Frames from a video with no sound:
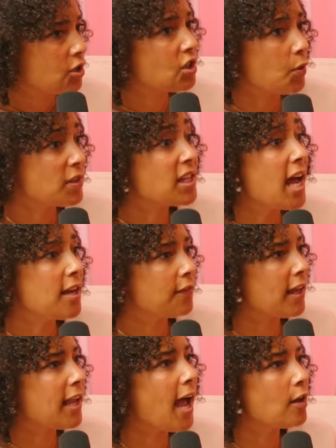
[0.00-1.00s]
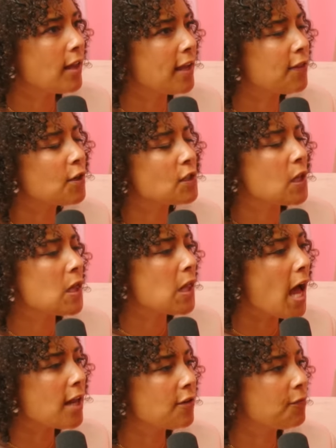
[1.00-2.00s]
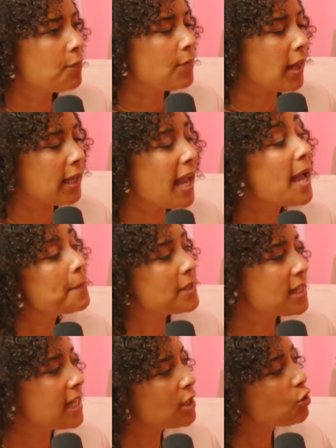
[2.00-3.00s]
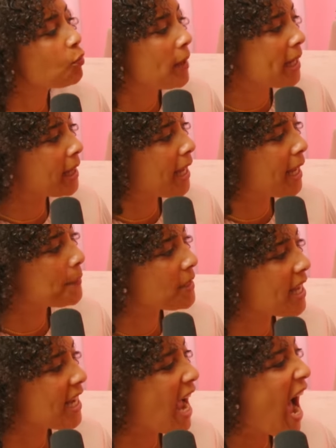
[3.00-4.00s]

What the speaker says: So it's kind of like how like there's a lot of like MCs who make claims like,